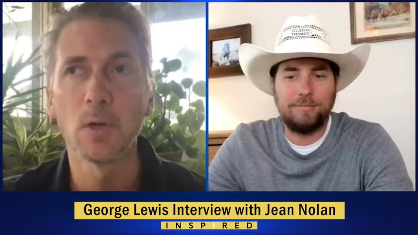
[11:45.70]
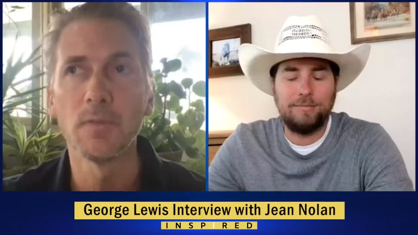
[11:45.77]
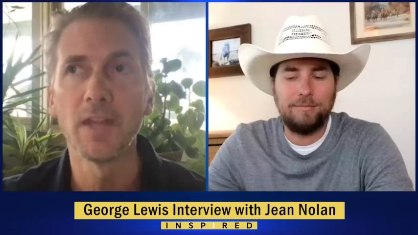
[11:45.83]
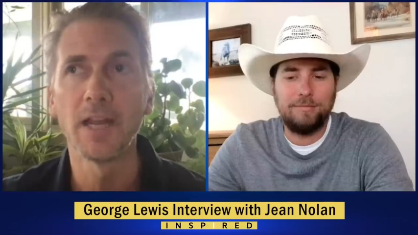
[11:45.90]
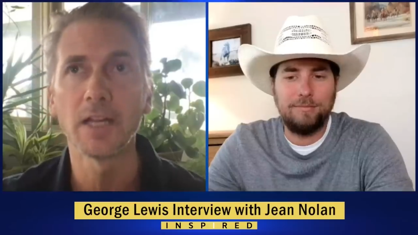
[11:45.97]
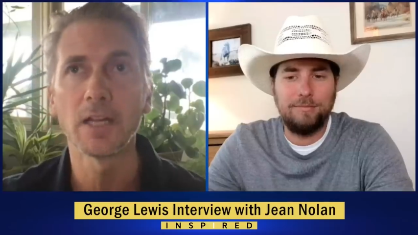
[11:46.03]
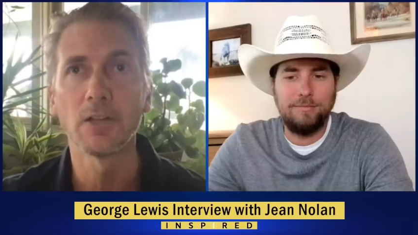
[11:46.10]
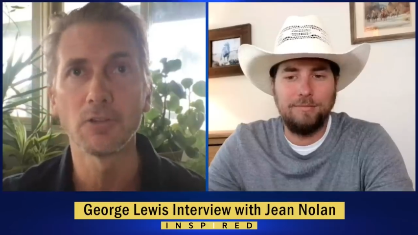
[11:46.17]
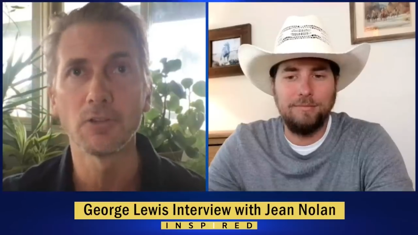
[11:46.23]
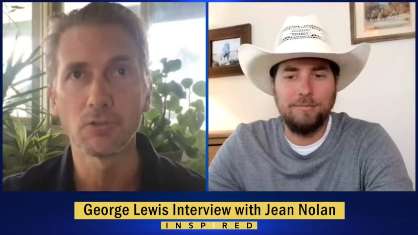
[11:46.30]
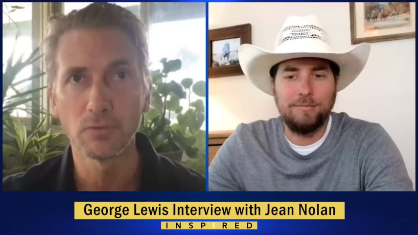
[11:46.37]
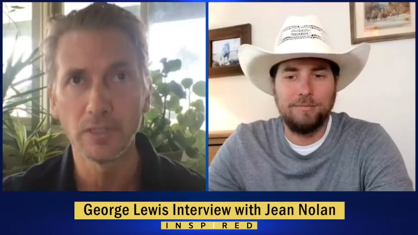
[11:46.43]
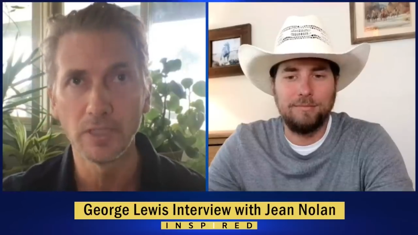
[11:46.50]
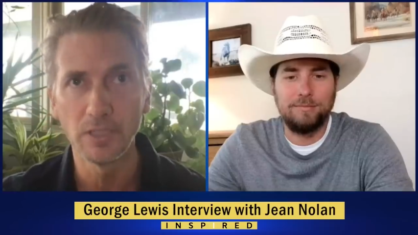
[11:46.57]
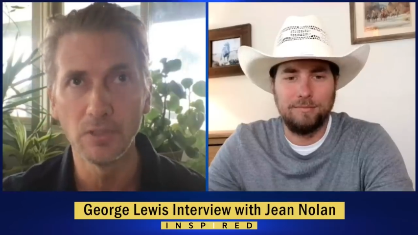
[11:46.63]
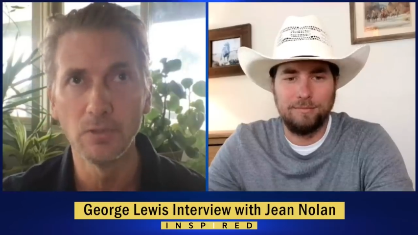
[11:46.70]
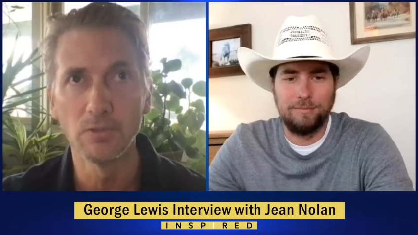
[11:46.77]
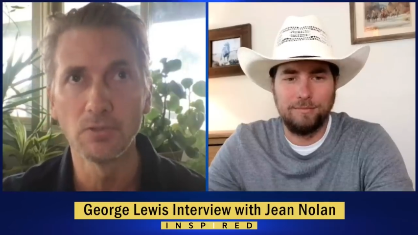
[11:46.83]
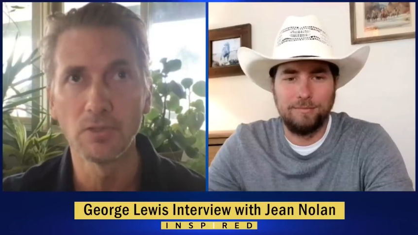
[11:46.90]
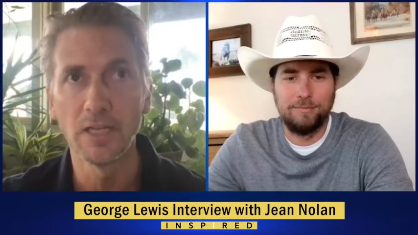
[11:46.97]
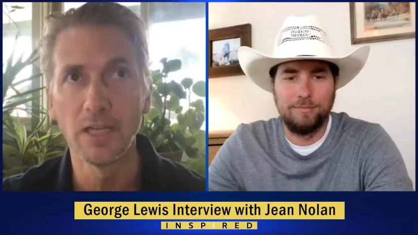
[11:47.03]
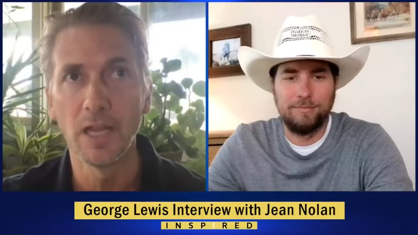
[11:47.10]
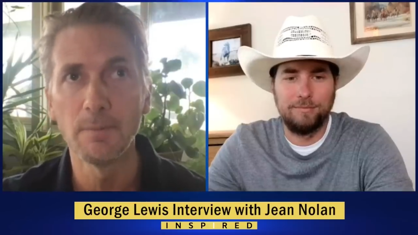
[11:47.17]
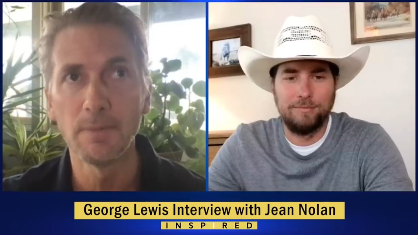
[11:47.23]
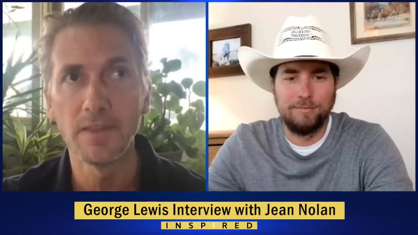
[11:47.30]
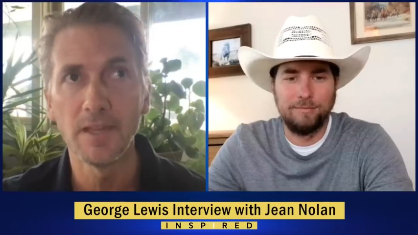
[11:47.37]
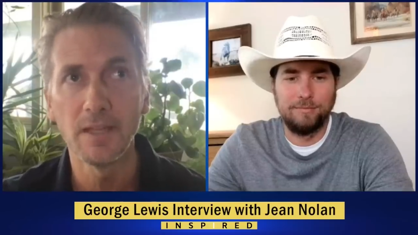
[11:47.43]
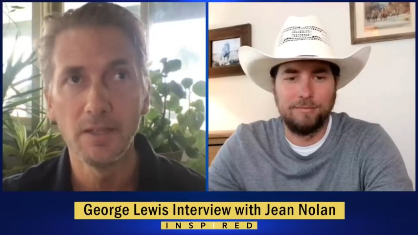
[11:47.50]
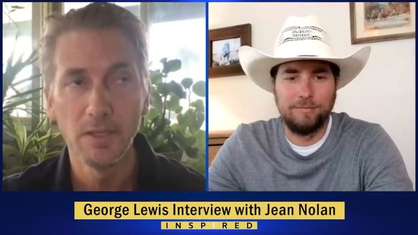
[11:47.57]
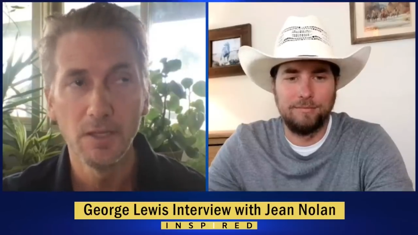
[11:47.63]
Speaker 1: on that country hugely. I mean,
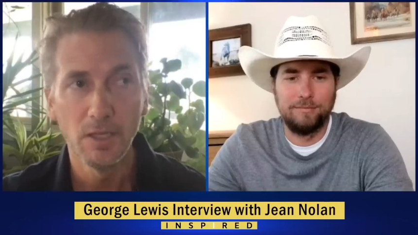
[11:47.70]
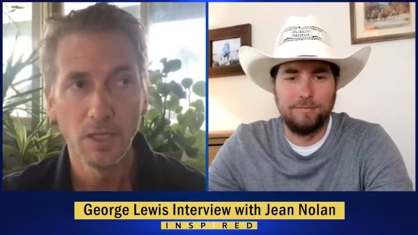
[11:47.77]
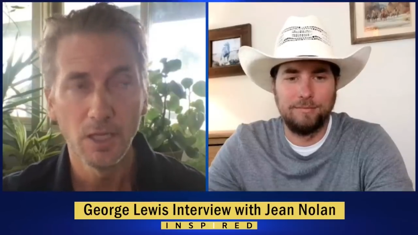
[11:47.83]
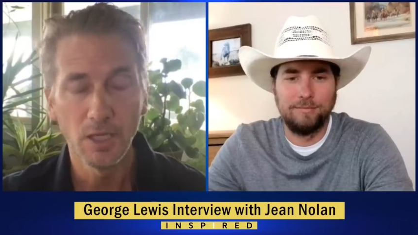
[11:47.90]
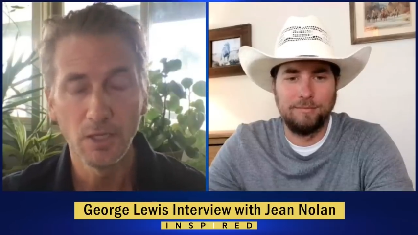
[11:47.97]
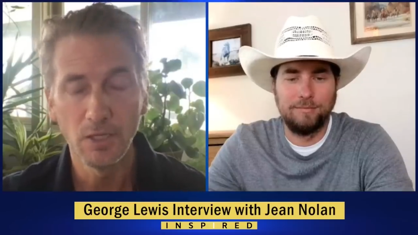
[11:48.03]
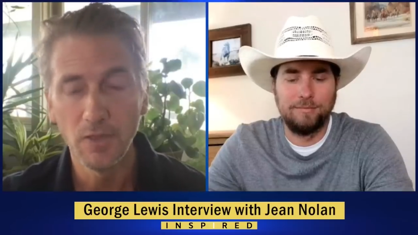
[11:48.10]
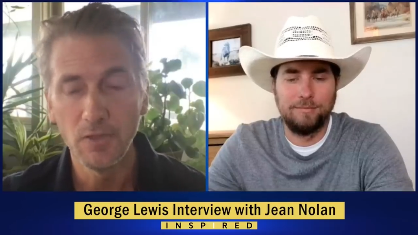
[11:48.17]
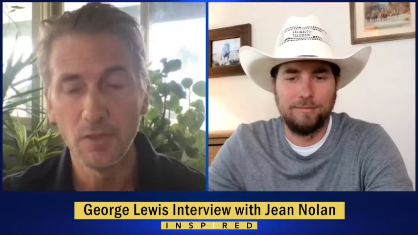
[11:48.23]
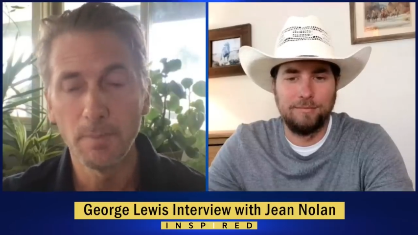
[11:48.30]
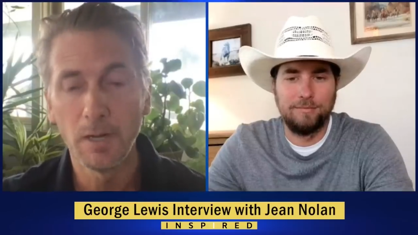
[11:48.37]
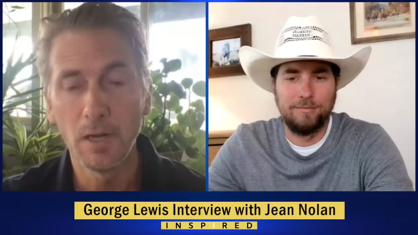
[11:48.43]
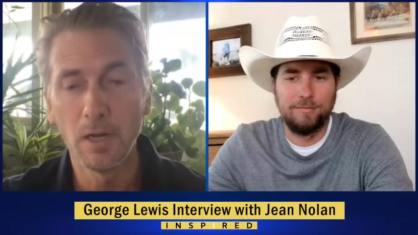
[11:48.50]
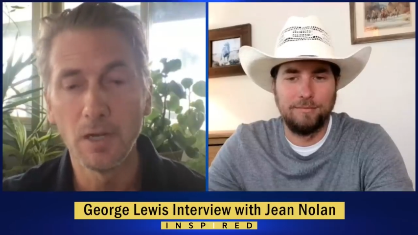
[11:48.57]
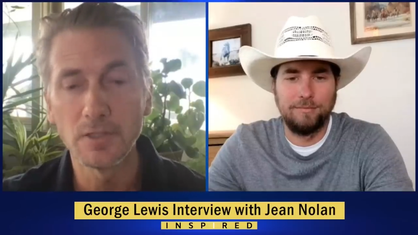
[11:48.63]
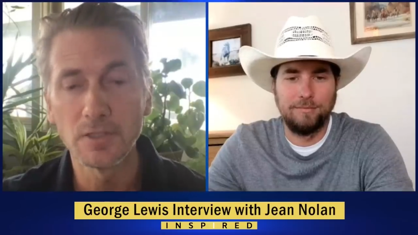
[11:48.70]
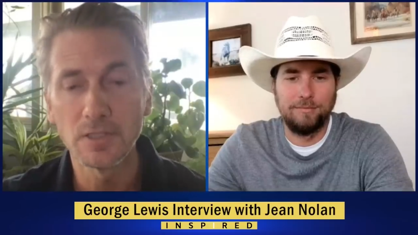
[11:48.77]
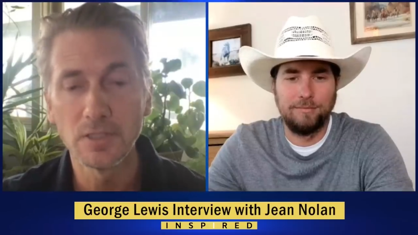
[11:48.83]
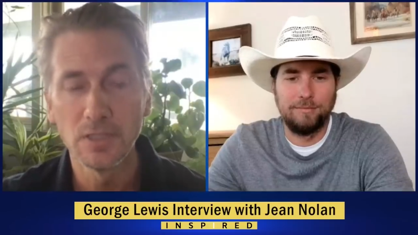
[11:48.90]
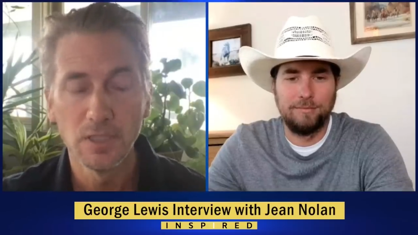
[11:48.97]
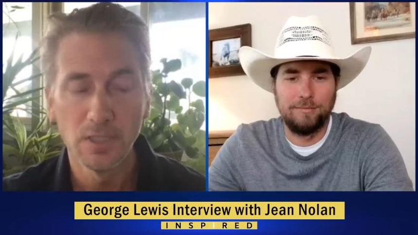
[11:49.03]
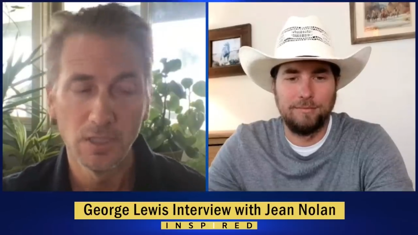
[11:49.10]
the, in in the past,